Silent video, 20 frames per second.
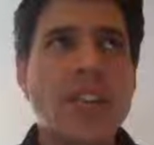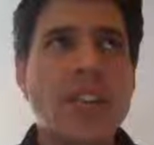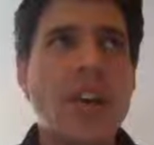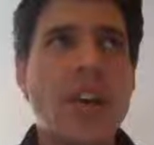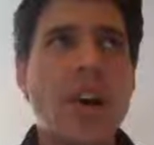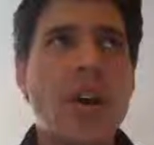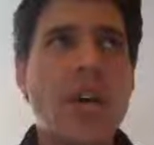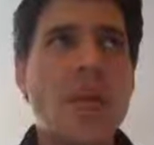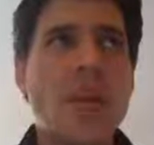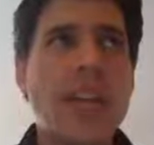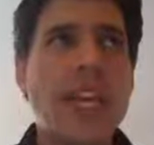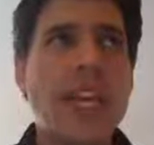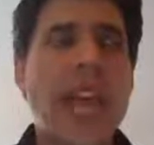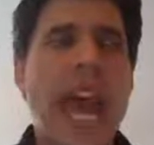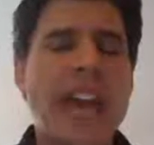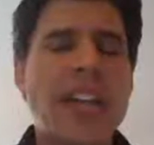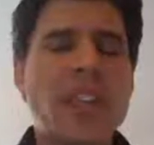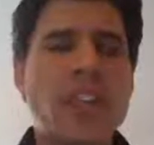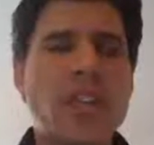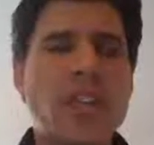so
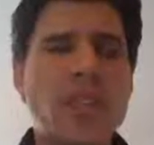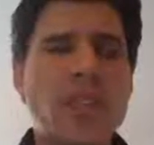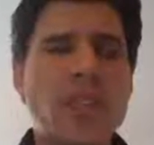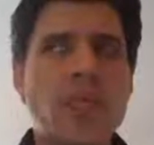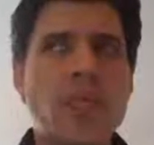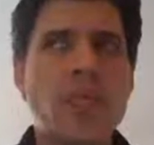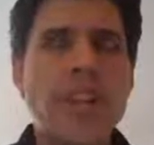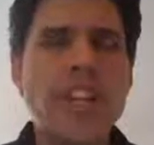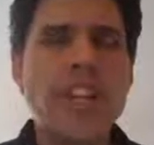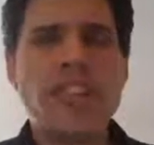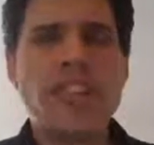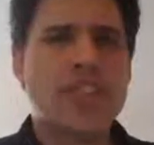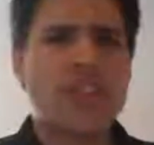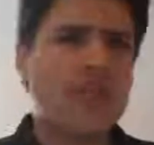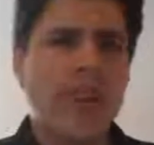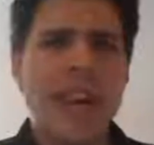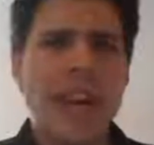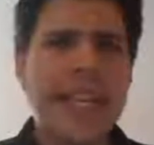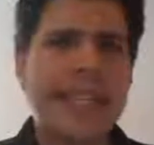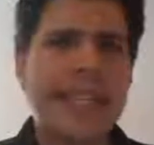he had to
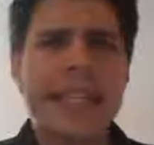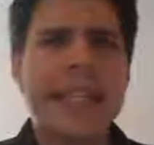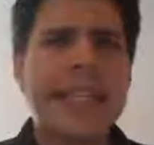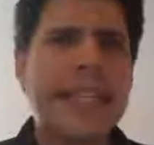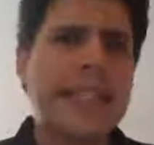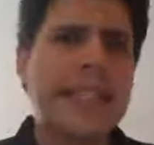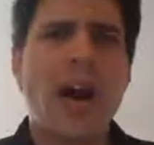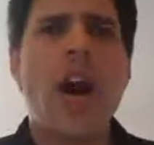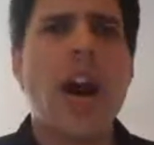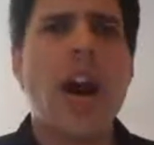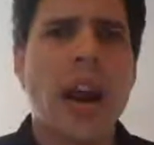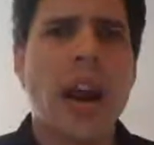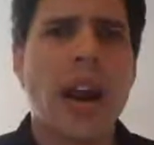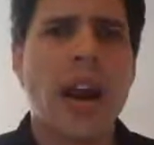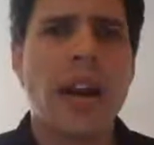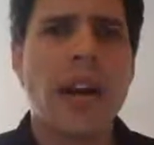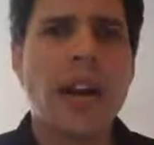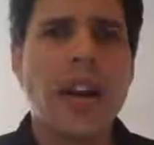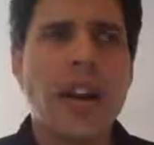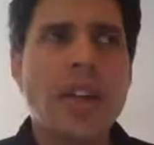restring his
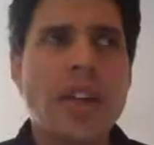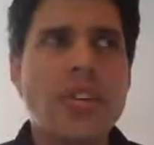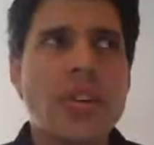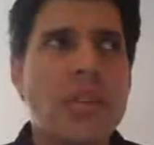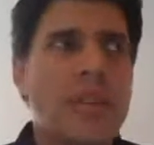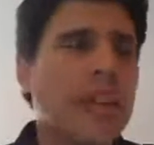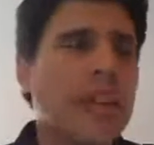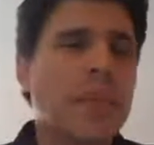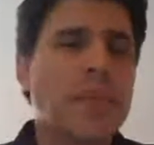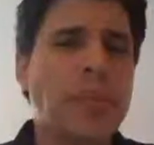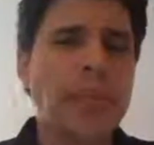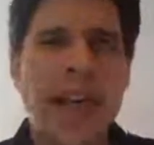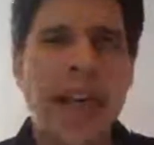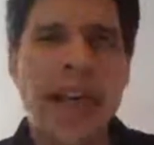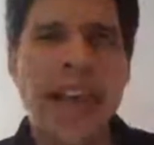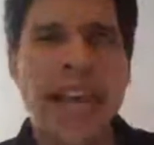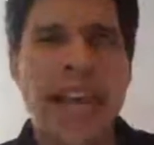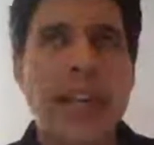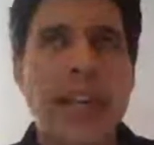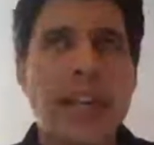guitar so he could
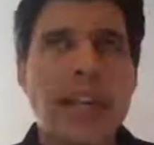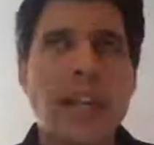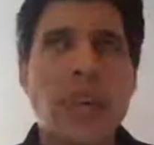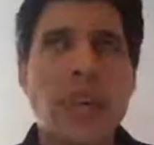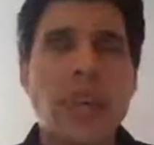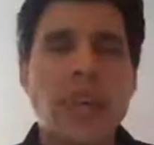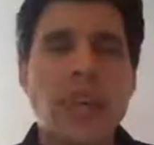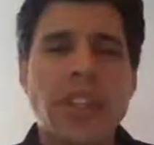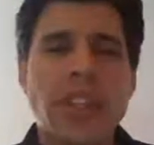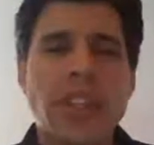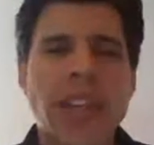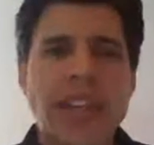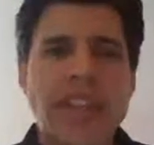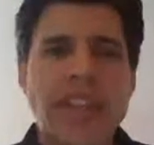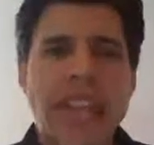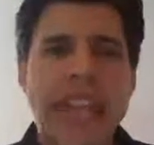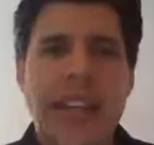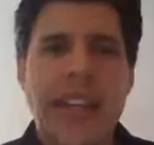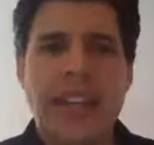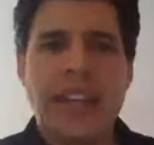play with the
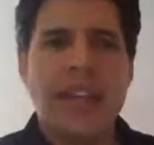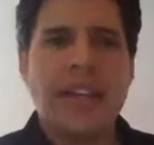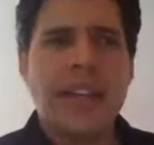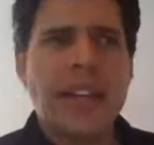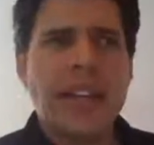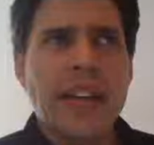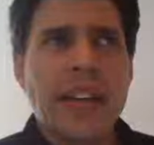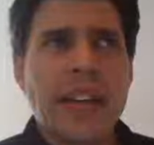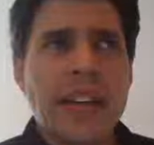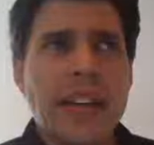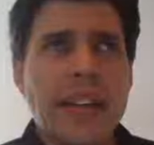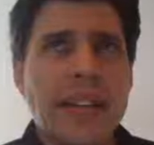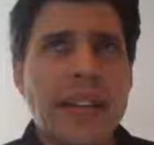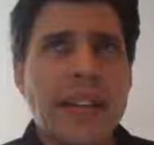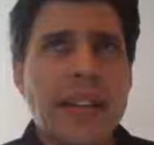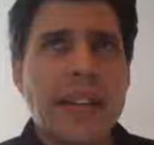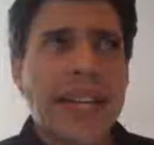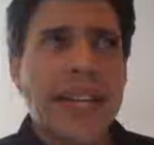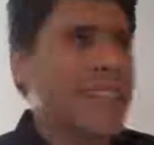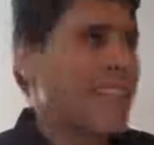left hand.
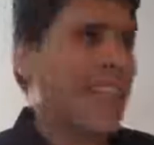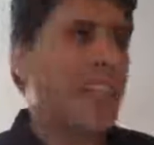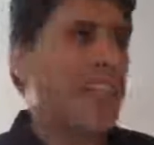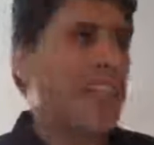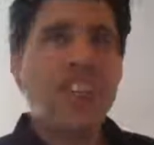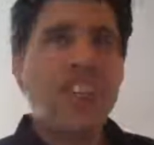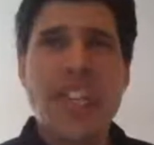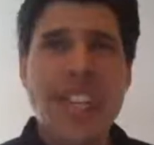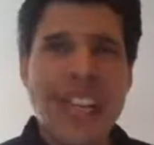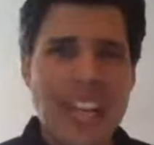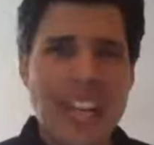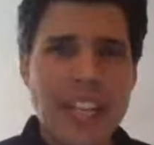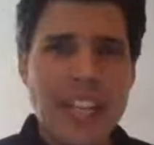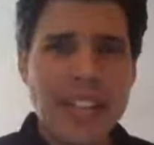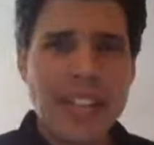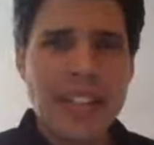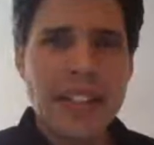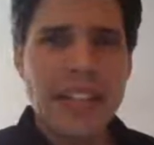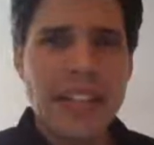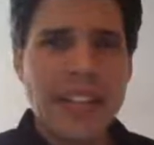That's not
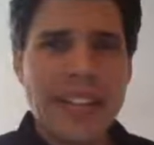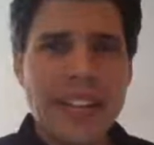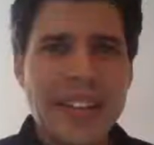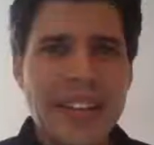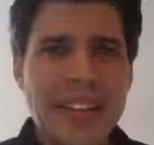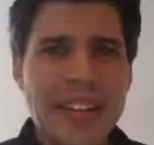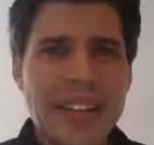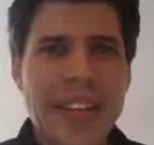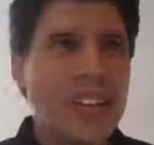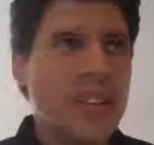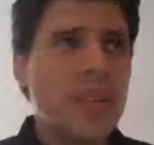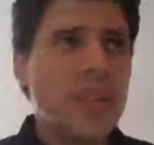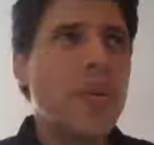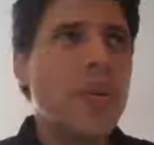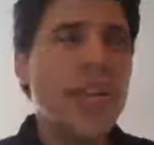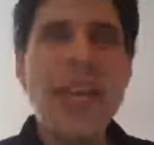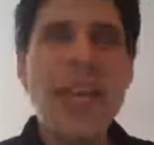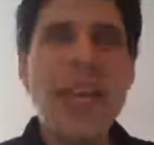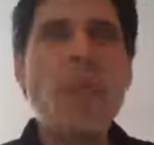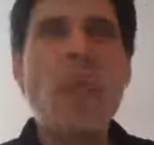cheating. That's
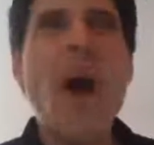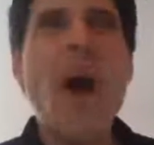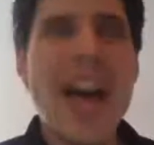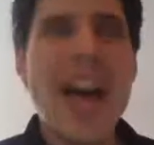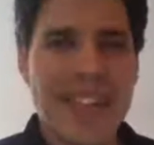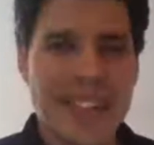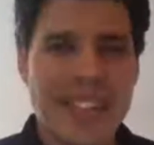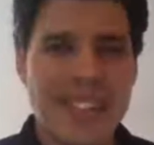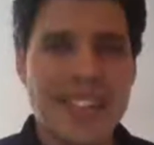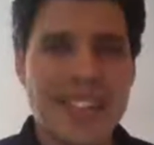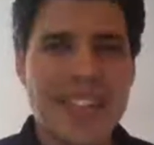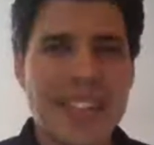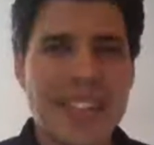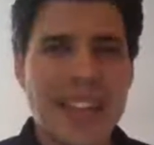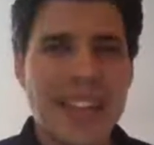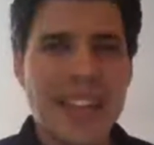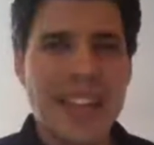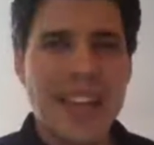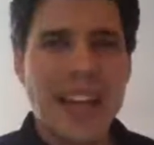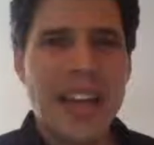who he was.